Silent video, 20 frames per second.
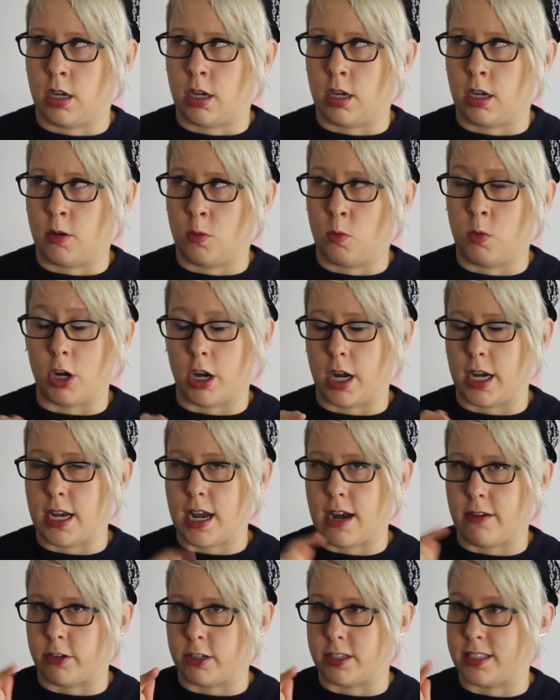uh, where I
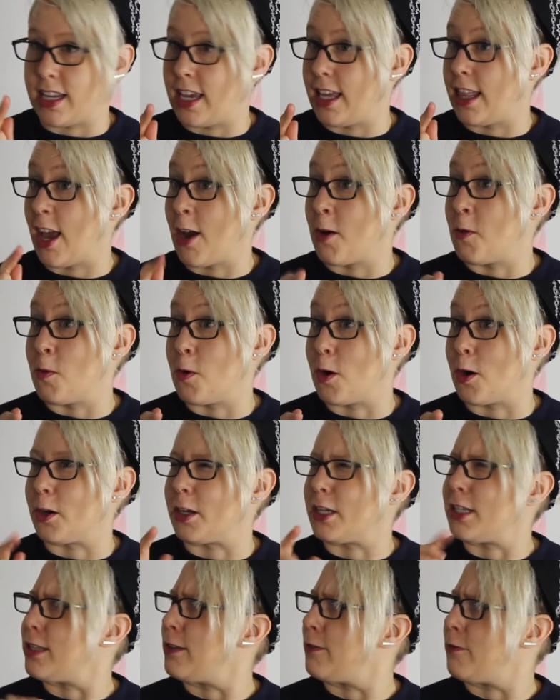never say that
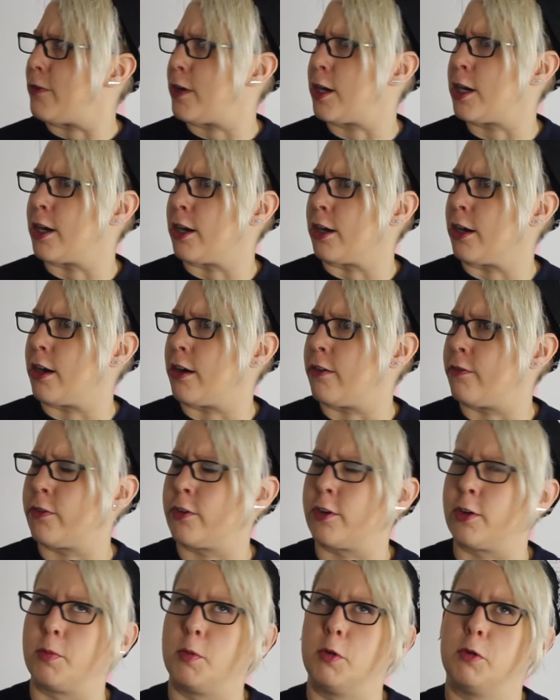word because it's very
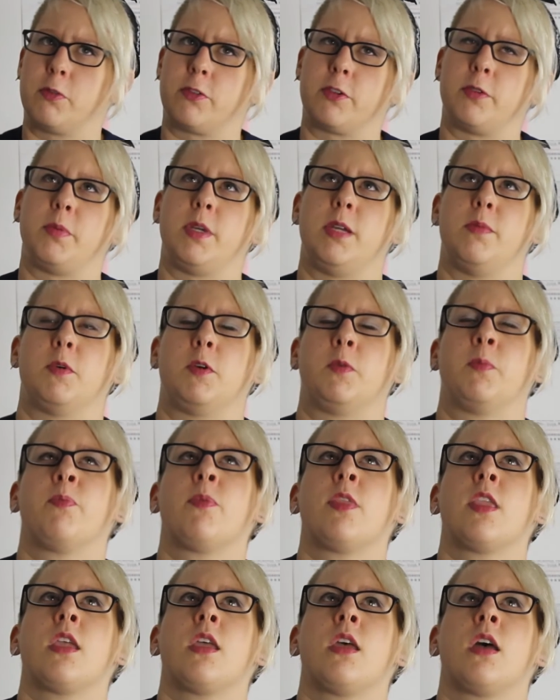uncomfortable for people.
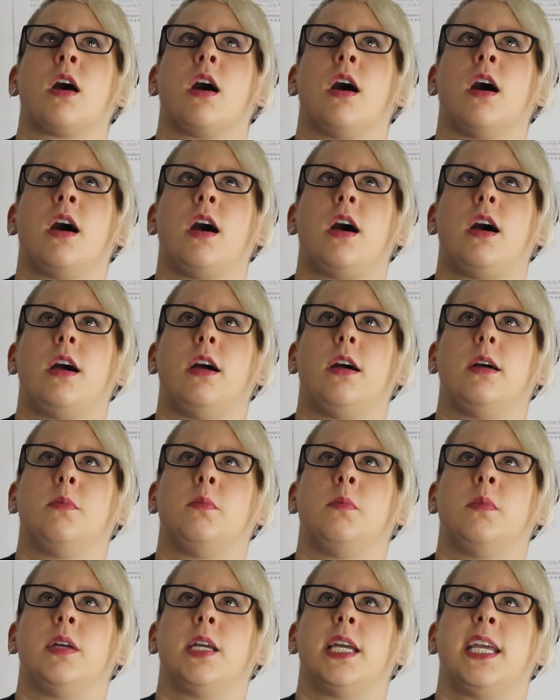
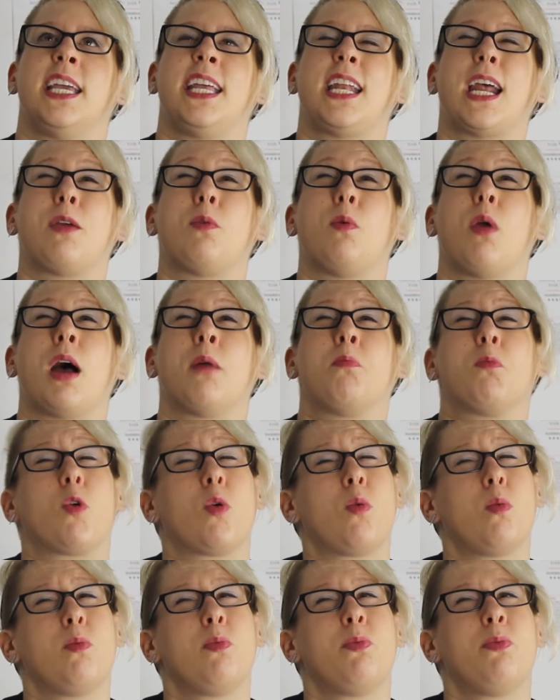Um, and I,
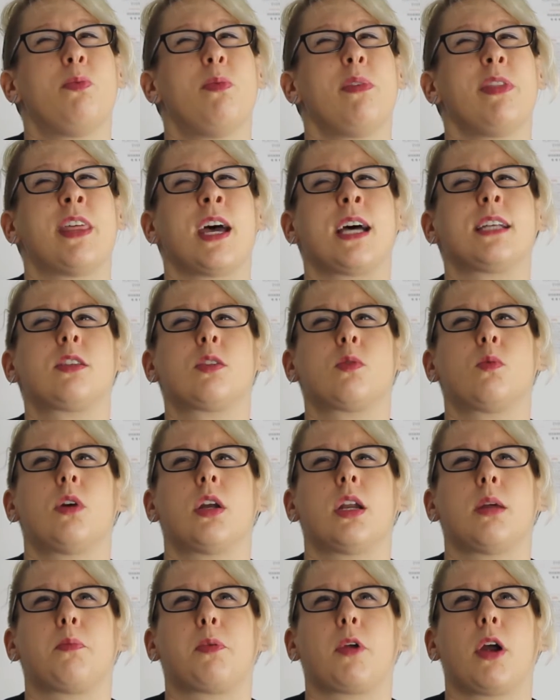I'm that's the
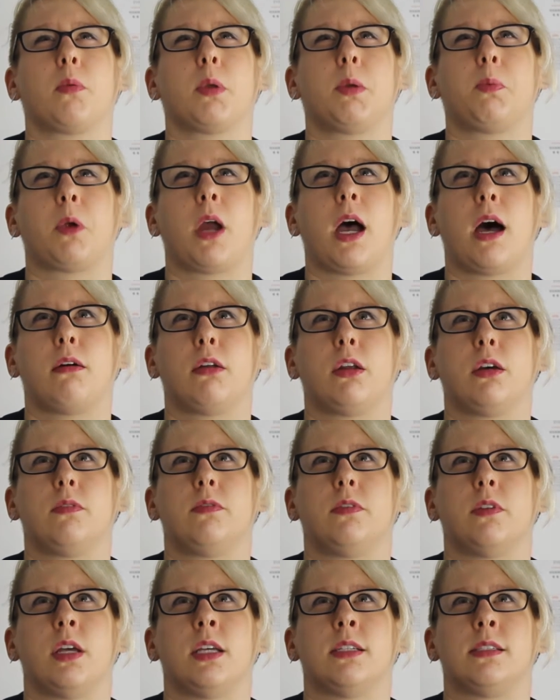one I'm probably proud
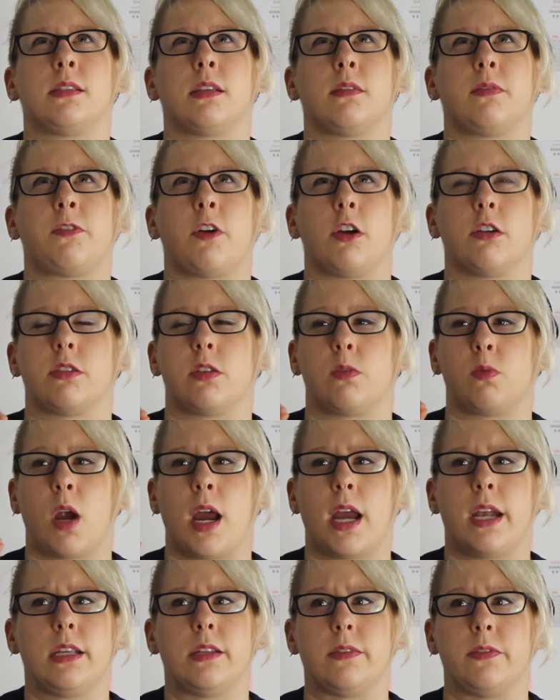of as far as the
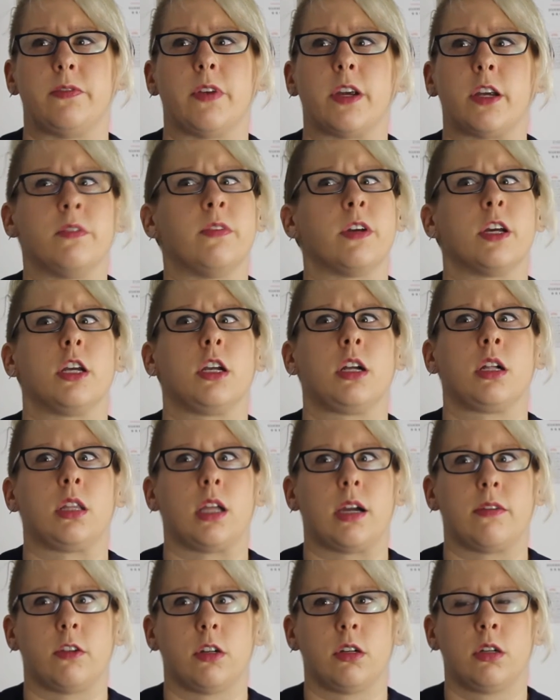writing's very very
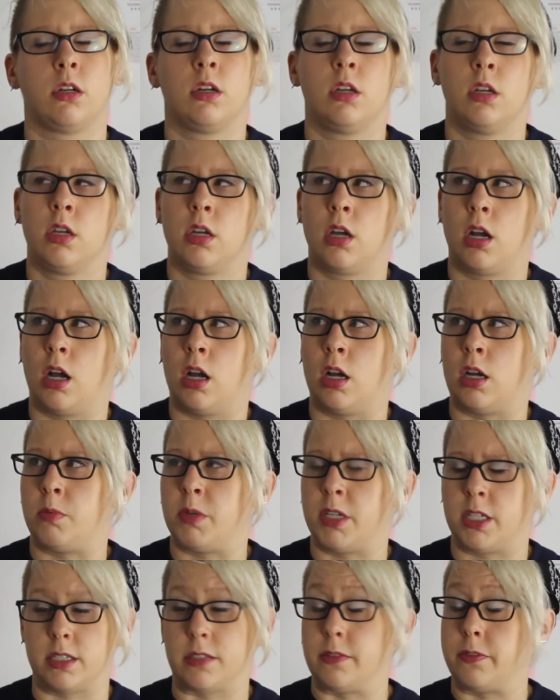clever
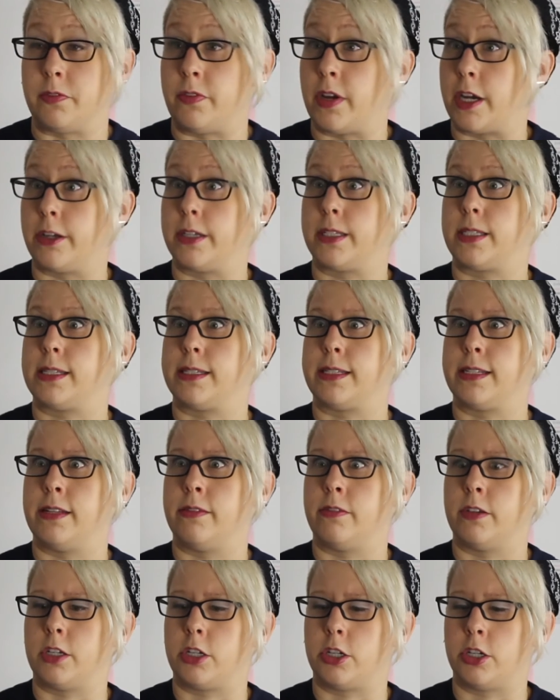uh, because it's a very
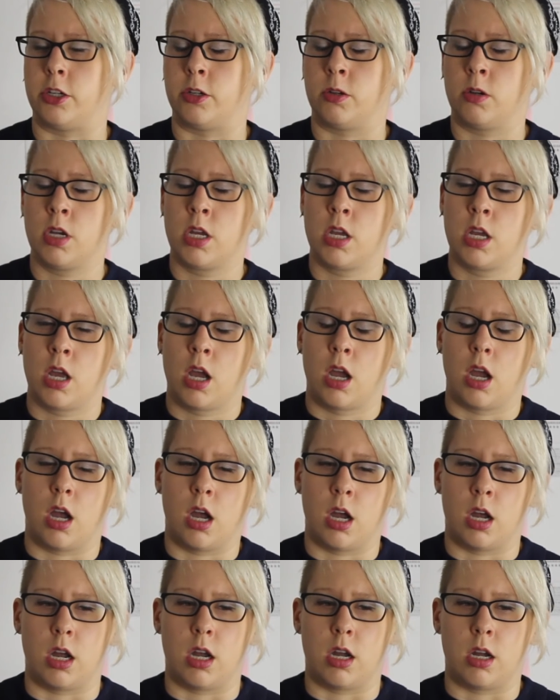sensitive issue.
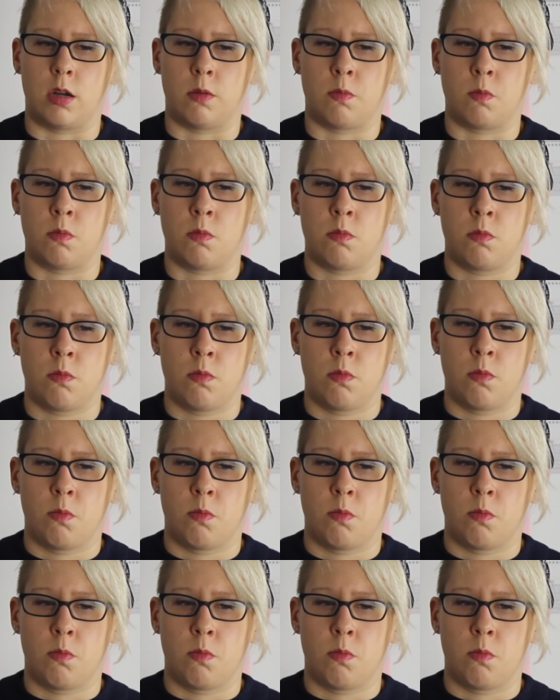Mm-hmm. Um,